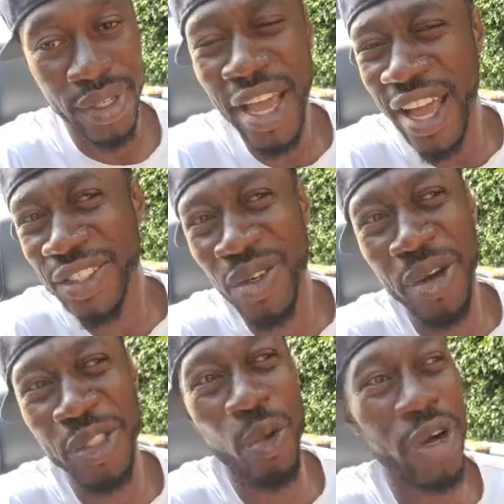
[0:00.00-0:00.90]
Yeah, there's
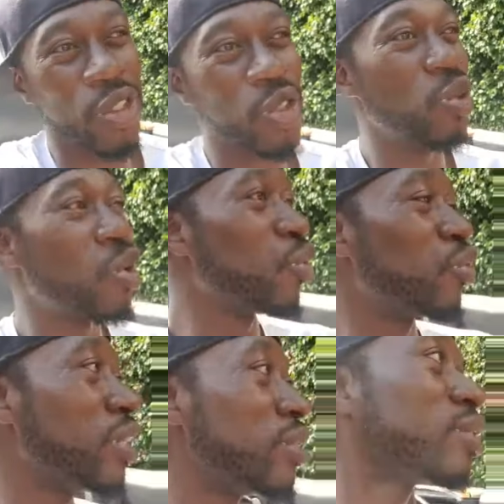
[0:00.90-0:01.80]
always one or two
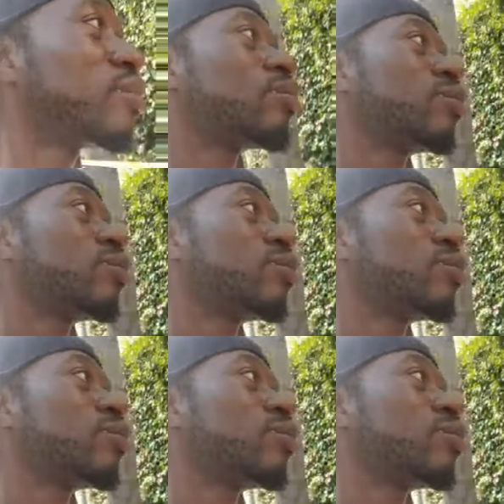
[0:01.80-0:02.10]
goofies.